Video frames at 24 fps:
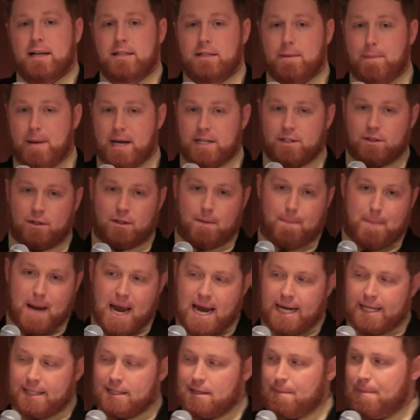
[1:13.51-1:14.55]
depends on the
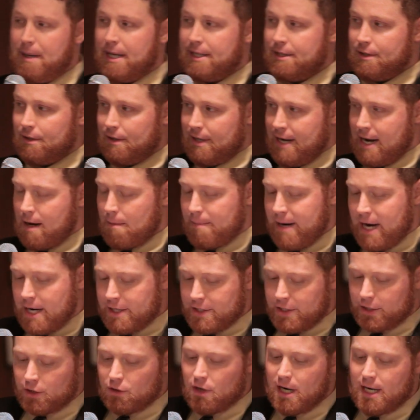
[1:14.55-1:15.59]
bank, depends on how bad
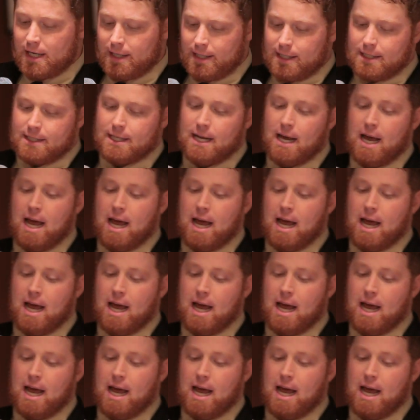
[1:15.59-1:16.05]
your credit is.